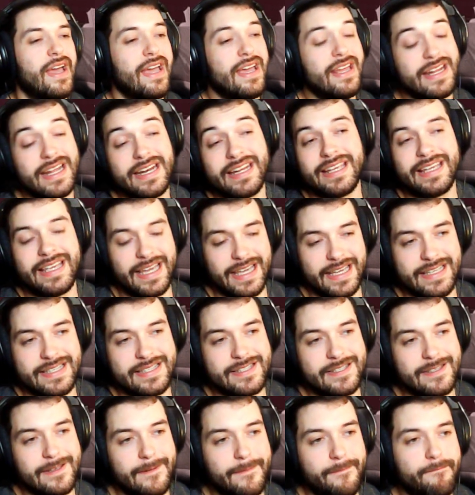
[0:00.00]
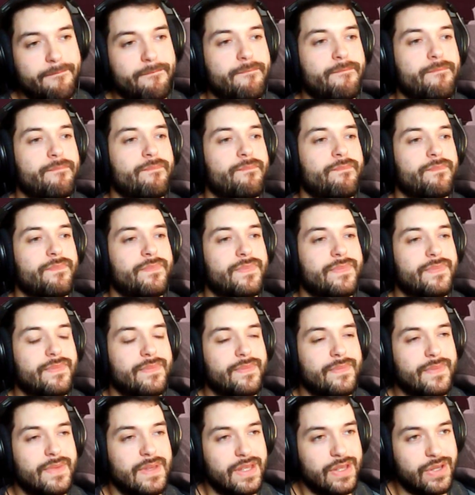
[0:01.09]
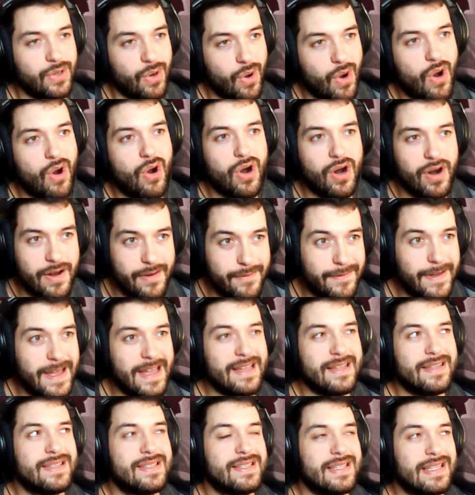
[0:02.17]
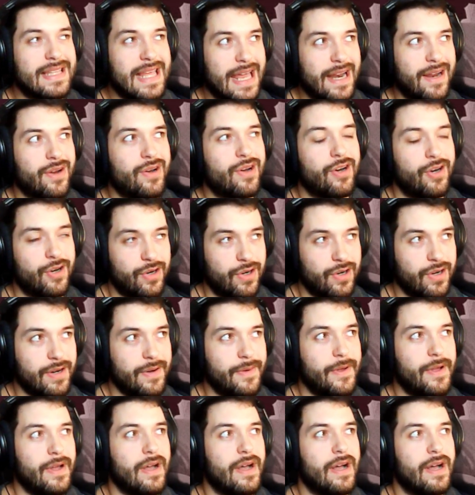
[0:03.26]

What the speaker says: In any case, there are events that occur